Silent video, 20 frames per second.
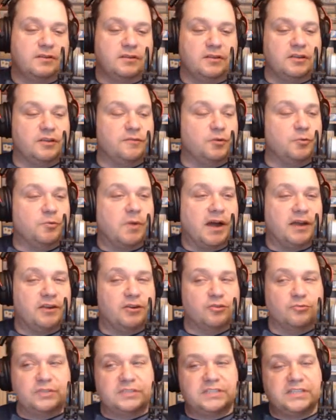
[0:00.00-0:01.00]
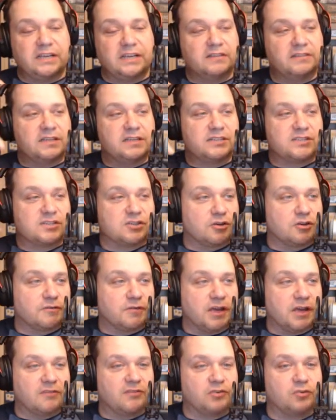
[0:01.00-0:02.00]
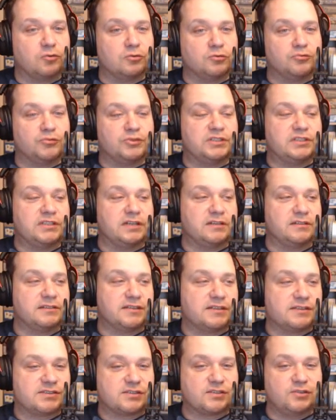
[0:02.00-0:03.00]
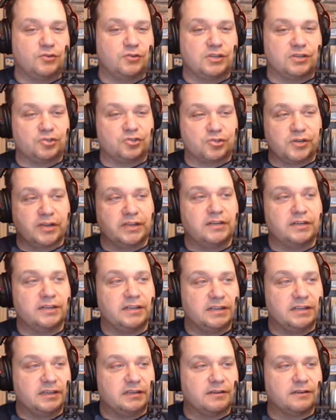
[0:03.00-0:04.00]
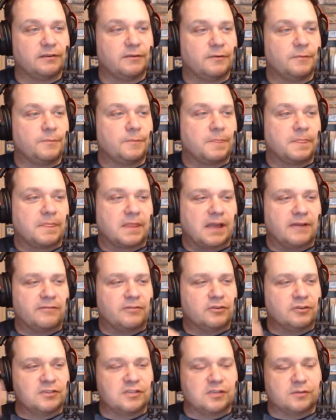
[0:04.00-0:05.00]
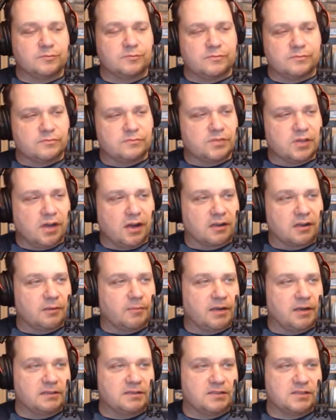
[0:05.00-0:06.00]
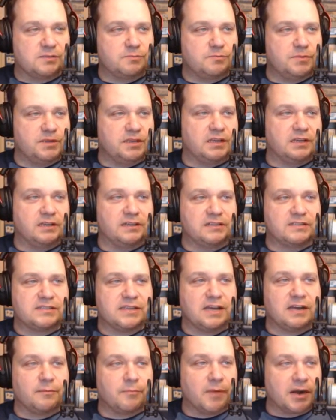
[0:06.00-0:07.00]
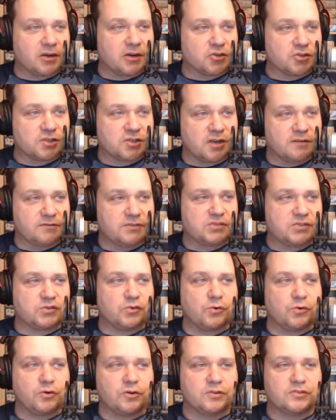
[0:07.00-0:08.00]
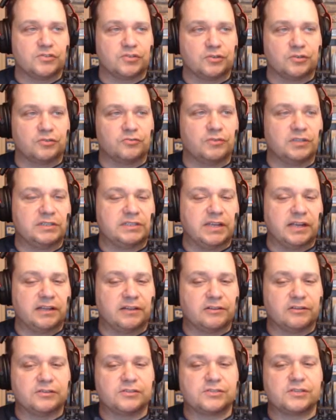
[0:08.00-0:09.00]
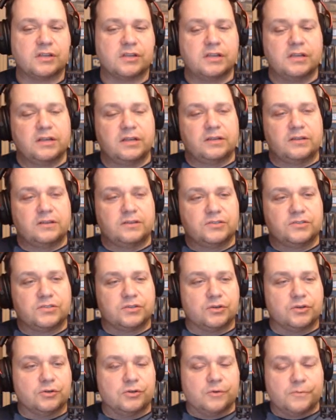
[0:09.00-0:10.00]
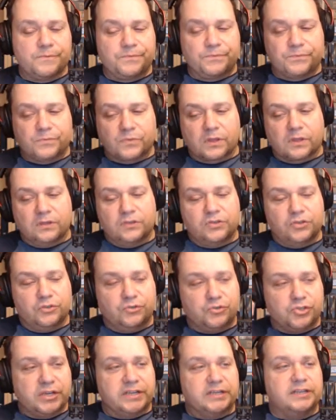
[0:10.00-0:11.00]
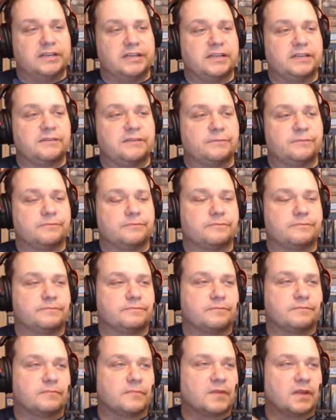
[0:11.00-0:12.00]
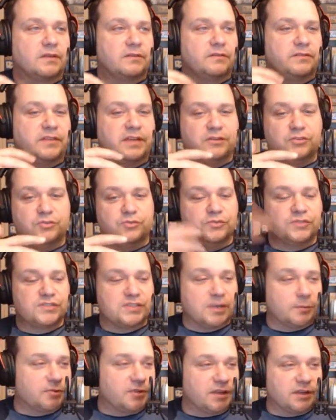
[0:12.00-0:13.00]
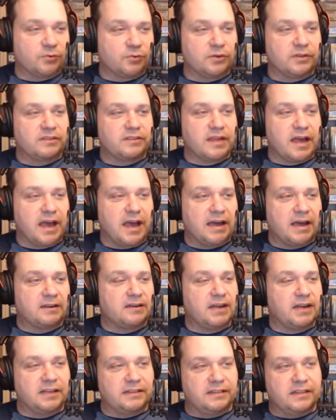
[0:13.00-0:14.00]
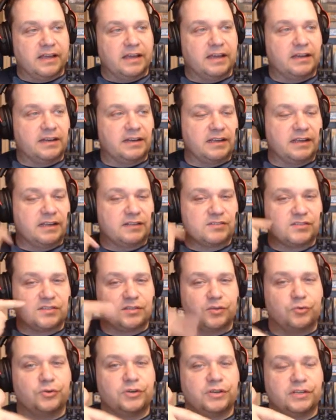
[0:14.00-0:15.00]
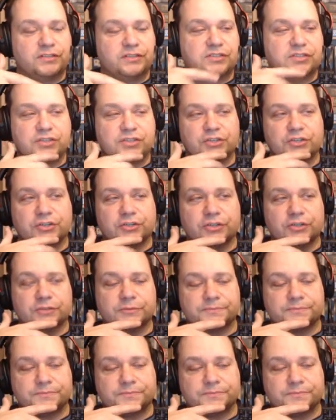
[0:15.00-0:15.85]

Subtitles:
if you buy your retail disc, or if you have an old retail disc, you can trade it in. I've heard some talk about this being, let's say, at a Microsoft store or certain retailers. So you trade it in, they do something with that, and then it gets loaded into your